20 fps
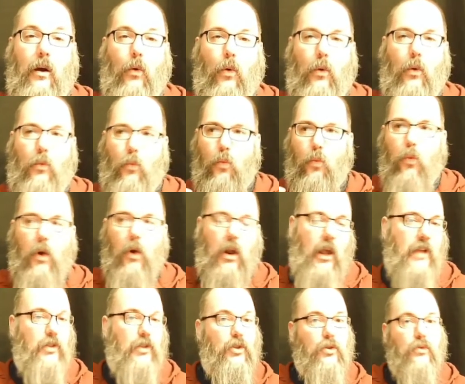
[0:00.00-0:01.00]
what
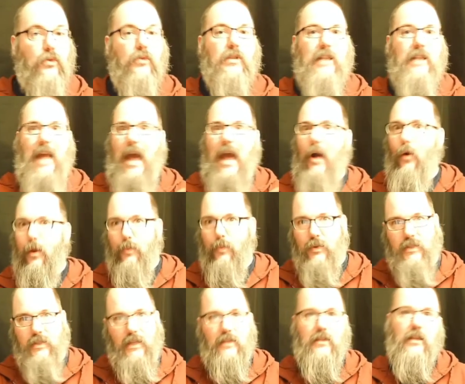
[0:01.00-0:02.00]
I choose and how I
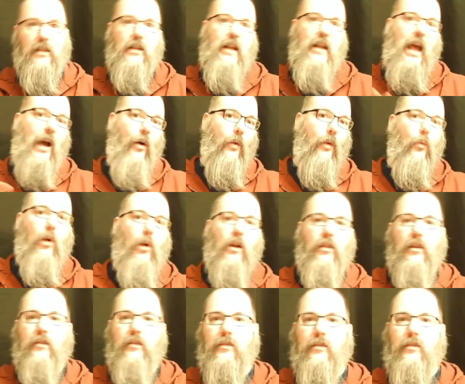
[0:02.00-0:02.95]
present it and how I want things to